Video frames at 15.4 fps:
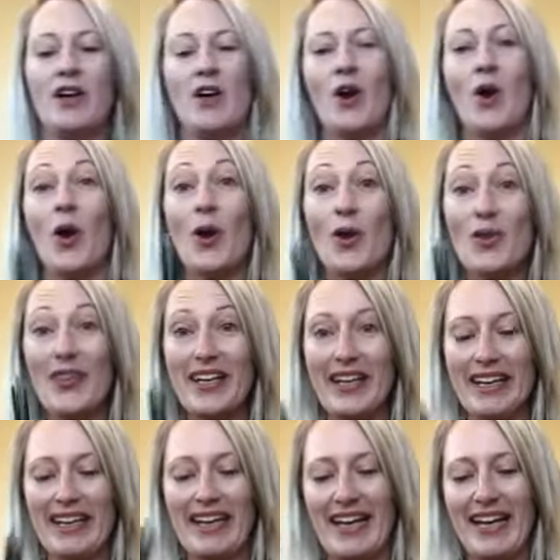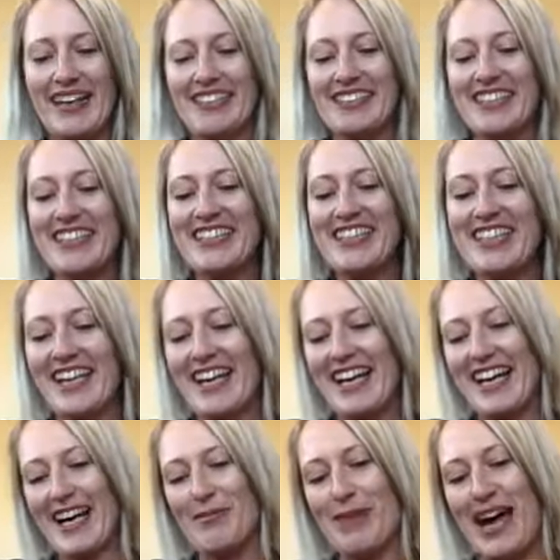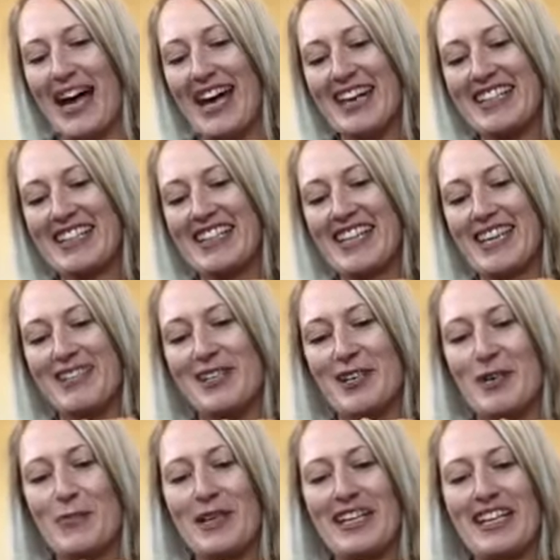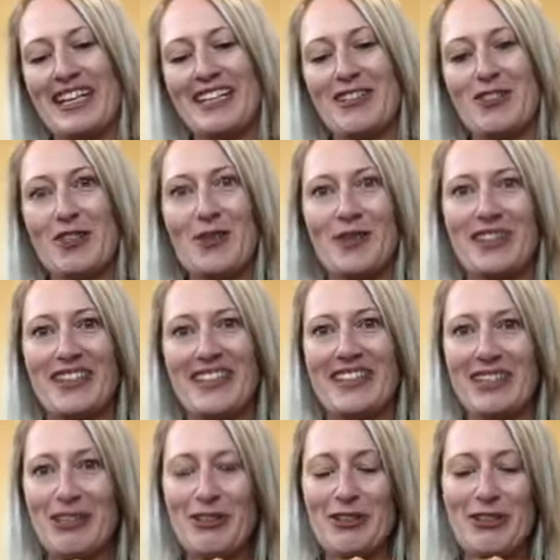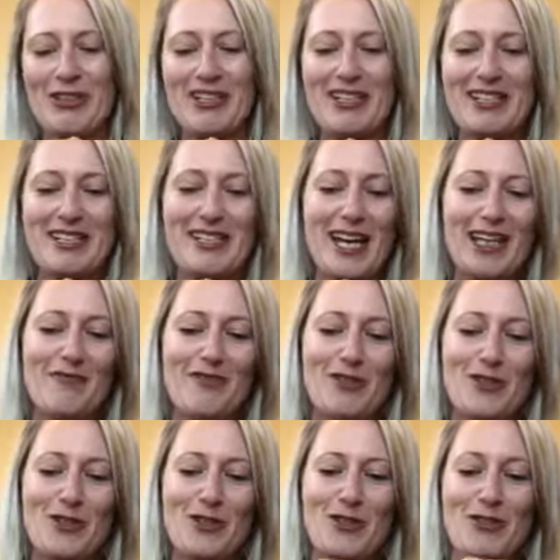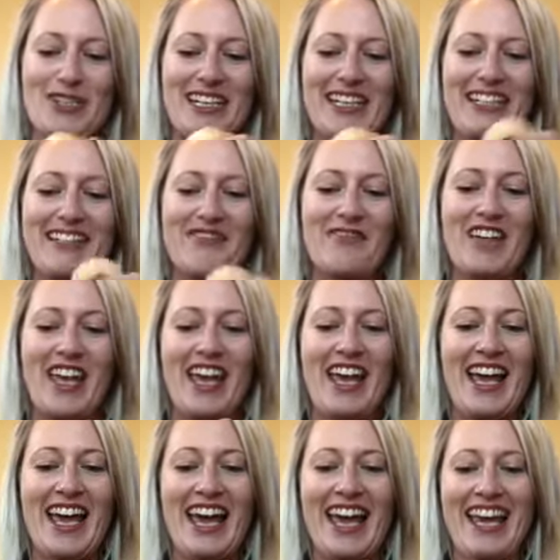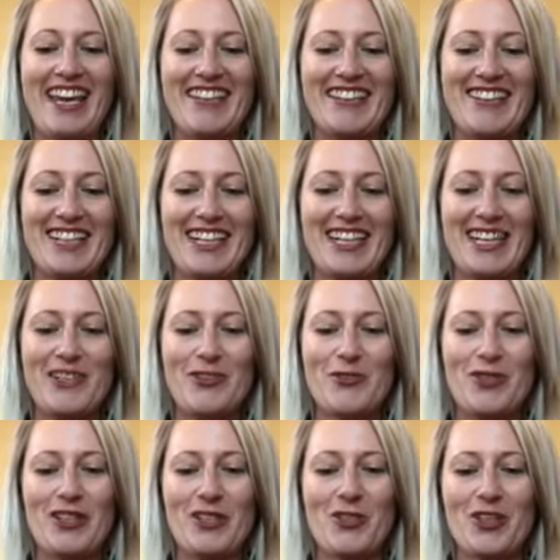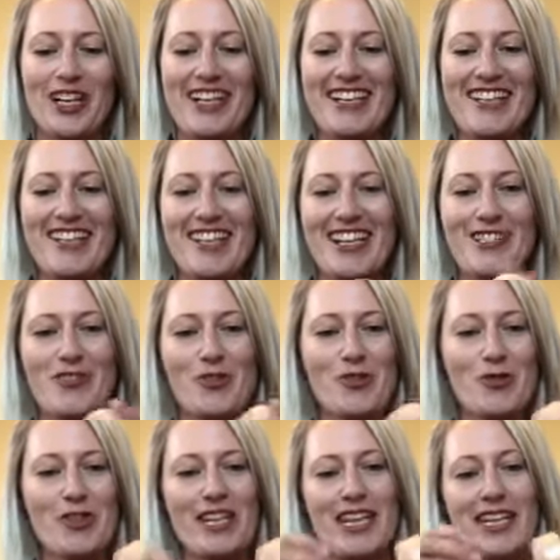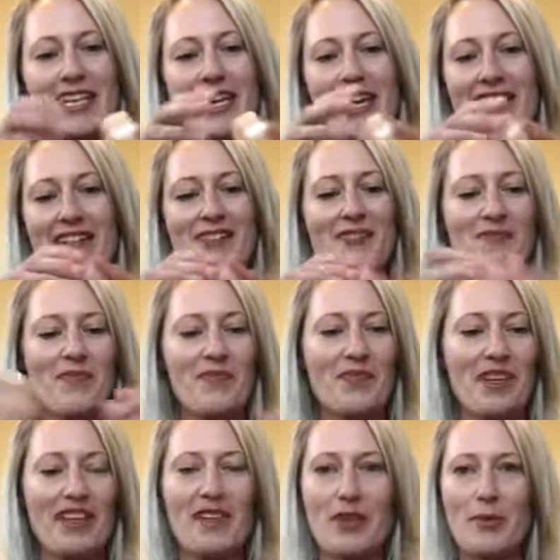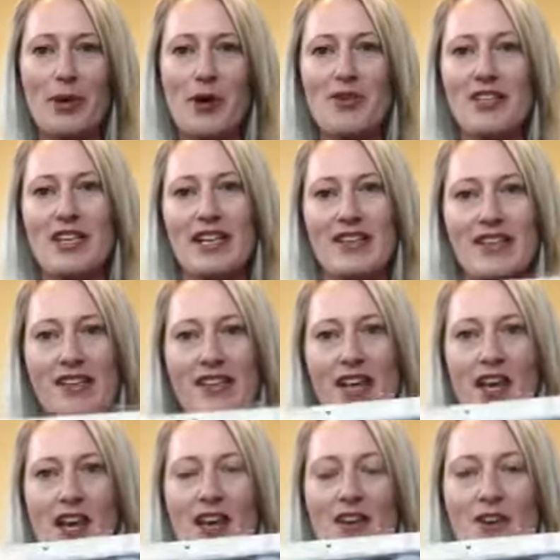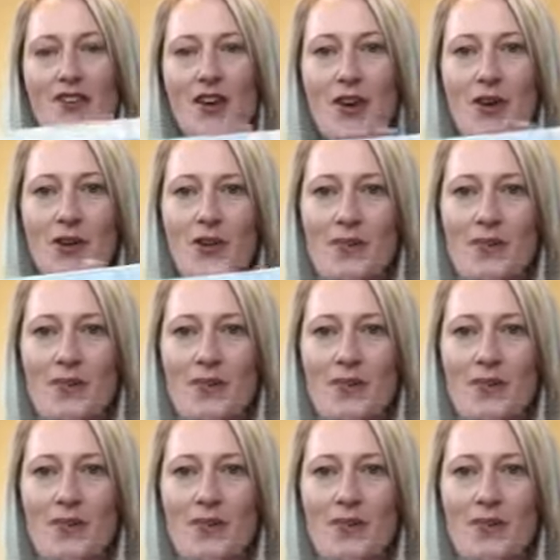on the egg carton, the harder that's going to be to get into, and then the longer it's going to take for the dog to get in and get all the treats and destroy the egg carton in the process. So